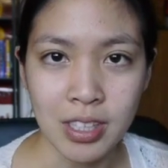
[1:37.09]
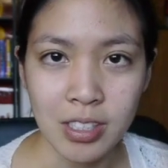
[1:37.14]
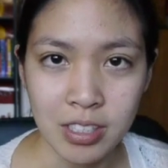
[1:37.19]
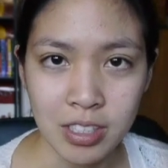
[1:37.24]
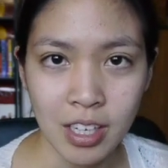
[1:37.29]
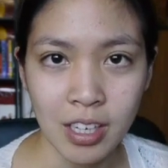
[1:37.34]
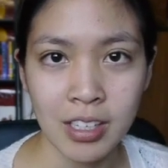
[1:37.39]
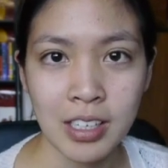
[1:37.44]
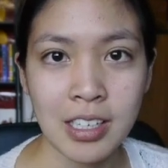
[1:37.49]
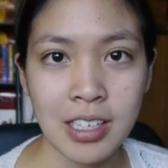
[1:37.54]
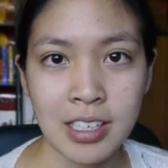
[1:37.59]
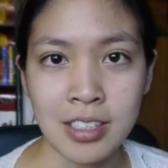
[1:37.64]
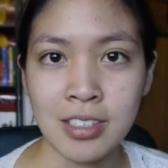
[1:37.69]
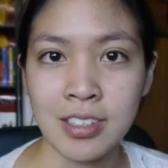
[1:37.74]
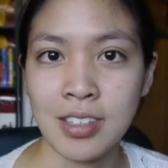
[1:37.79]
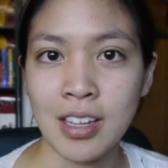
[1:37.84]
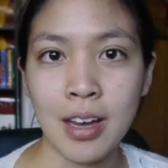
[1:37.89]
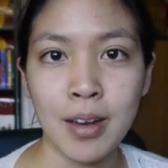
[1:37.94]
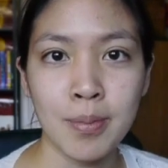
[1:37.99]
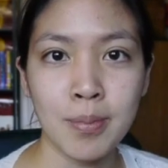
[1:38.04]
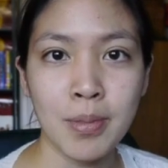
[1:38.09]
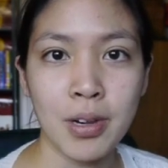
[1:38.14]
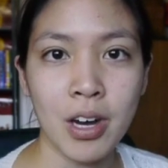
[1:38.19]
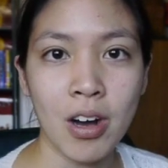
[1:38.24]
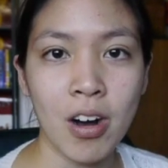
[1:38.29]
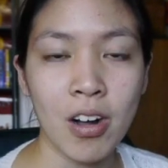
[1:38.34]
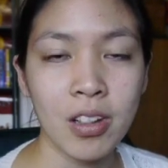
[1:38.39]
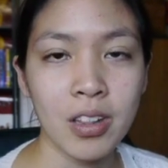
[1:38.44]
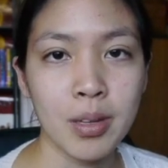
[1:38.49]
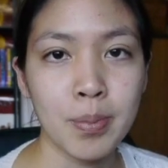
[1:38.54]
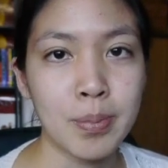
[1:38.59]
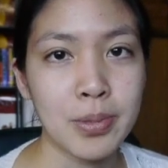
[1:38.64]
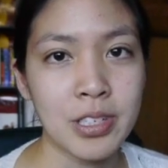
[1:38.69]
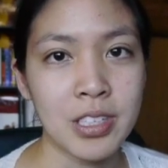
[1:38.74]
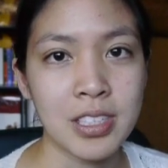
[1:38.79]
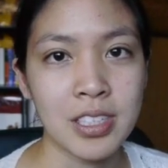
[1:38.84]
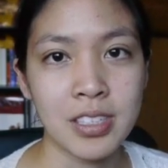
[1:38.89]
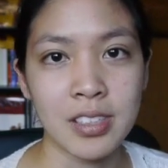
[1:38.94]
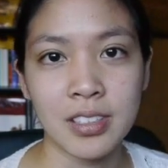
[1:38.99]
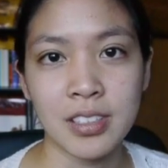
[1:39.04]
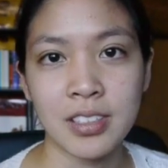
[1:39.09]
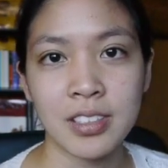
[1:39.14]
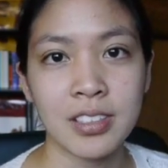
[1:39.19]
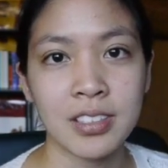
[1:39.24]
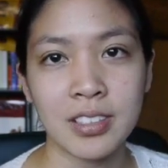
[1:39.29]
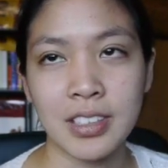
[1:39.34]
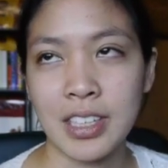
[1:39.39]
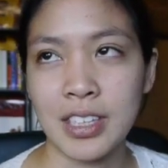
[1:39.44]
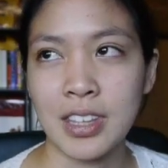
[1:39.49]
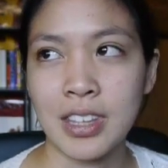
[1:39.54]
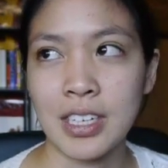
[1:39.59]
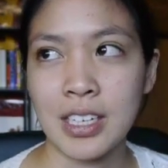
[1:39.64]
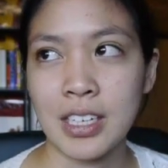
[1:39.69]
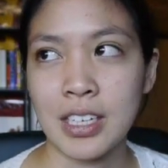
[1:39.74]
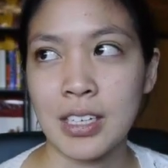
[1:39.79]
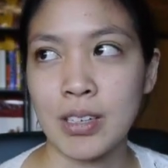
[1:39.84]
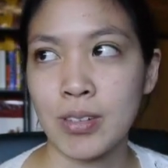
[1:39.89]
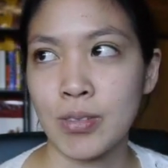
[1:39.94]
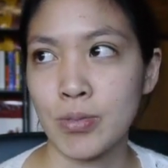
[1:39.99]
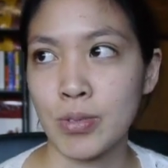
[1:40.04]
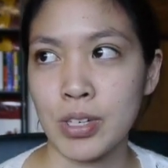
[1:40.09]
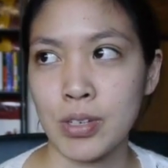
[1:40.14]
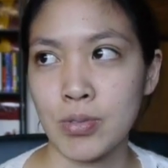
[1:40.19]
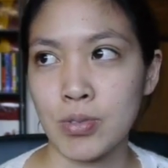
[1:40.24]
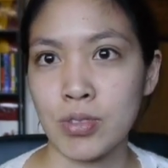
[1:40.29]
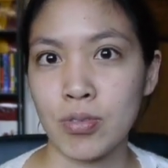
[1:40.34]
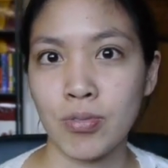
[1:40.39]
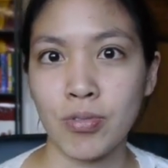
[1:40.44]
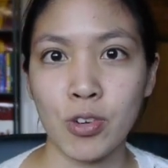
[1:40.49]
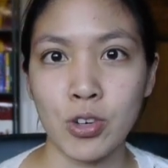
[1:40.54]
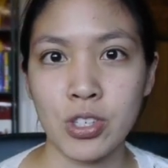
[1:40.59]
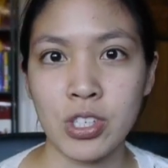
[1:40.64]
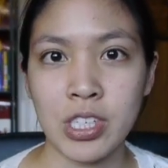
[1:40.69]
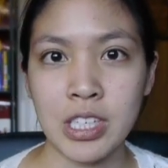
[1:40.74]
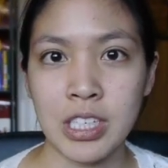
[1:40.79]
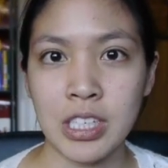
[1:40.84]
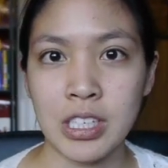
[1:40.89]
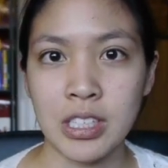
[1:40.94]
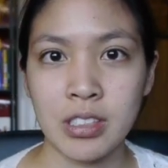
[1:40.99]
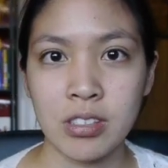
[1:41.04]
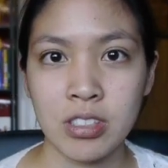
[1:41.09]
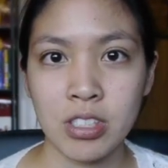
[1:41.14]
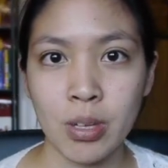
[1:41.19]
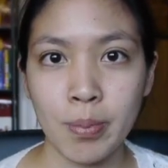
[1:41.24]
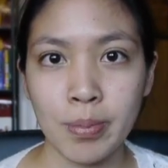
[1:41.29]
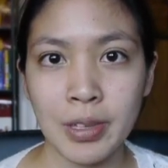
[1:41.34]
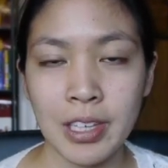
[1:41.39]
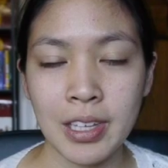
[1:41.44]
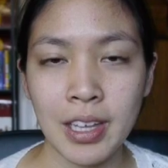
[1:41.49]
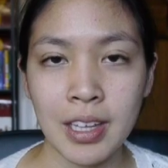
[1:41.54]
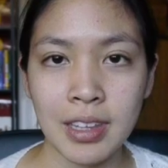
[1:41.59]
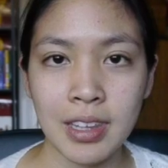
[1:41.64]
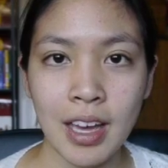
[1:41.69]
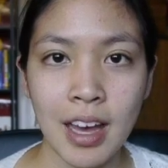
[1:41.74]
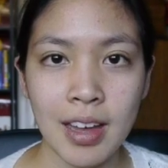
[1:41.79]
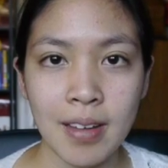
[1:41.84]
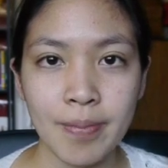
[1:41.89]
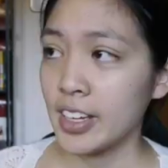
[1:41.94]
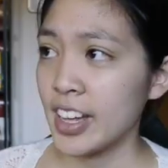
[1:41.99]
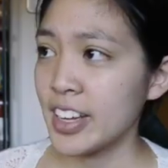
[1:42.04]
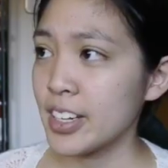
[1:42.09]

sucking his thumb all up until I think when he was 14 or something like that.